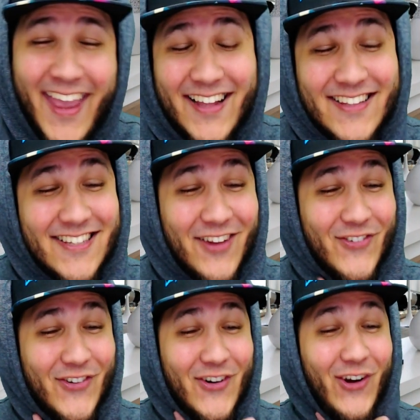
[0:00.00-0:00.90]
can't
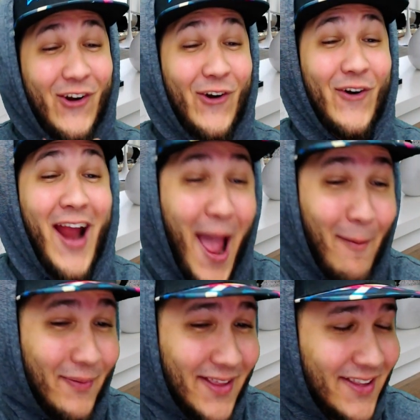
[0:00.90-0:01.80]
sing for crap.